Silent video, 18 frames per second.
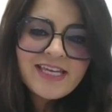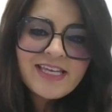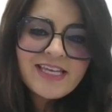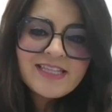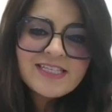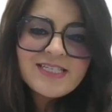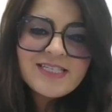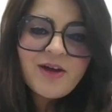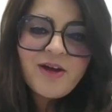
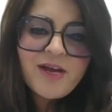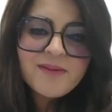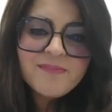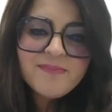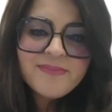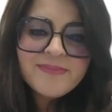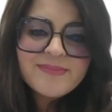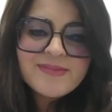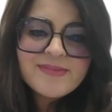taking the
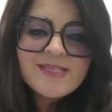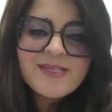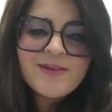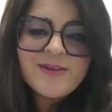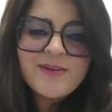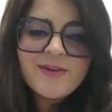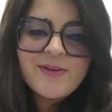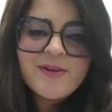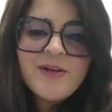time
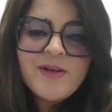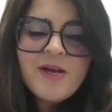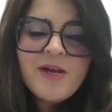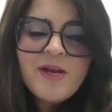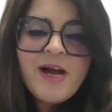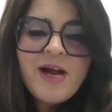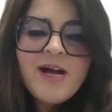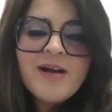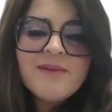to
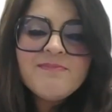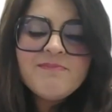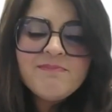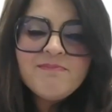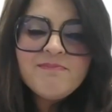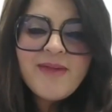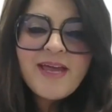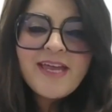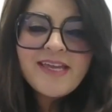
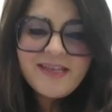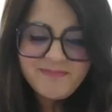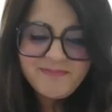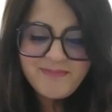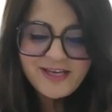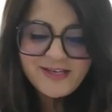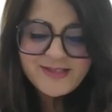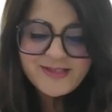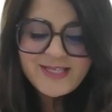
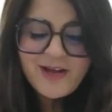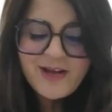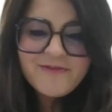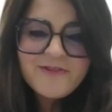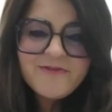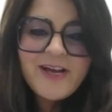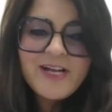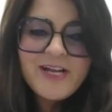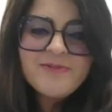make yourself
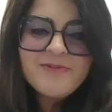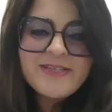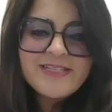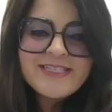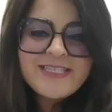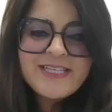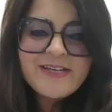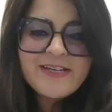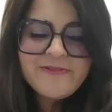available
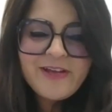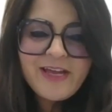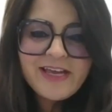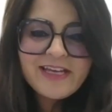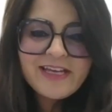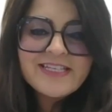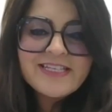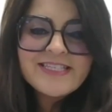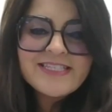this
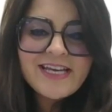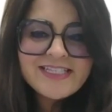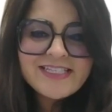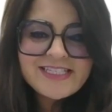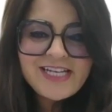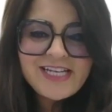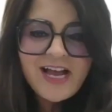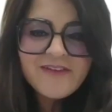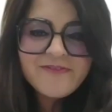evening. And it's
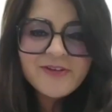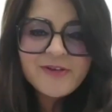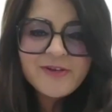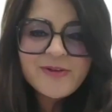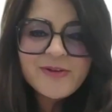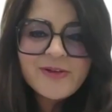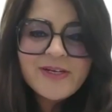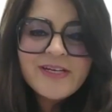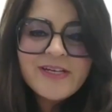nice to have
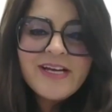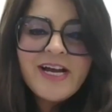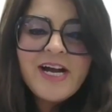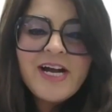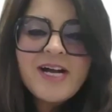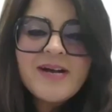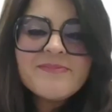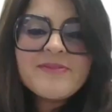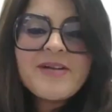you
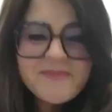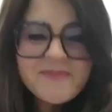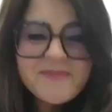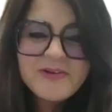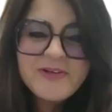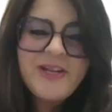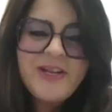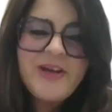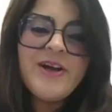coming
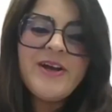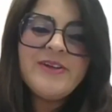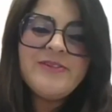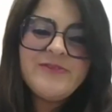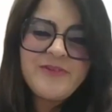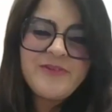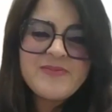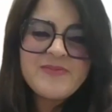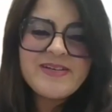
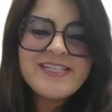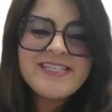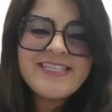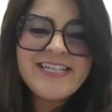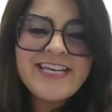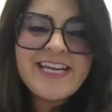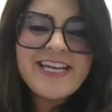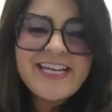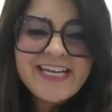online from
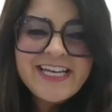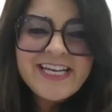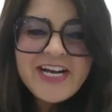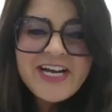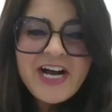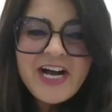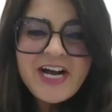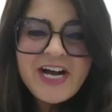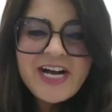Italy.
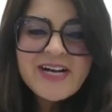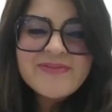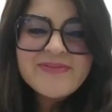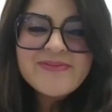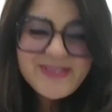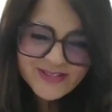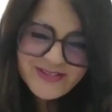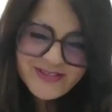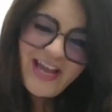
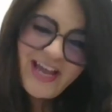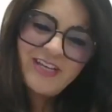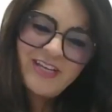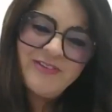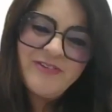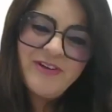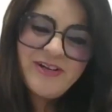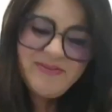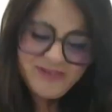So
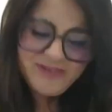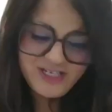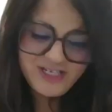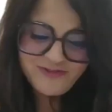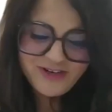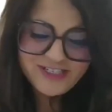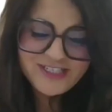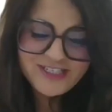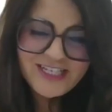thank you very
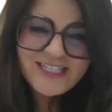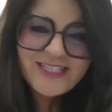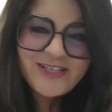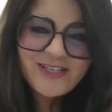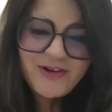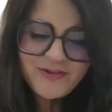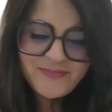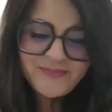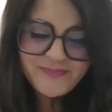much,
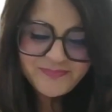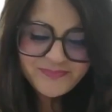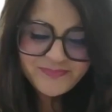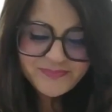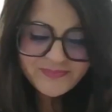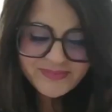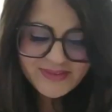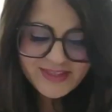Francesco.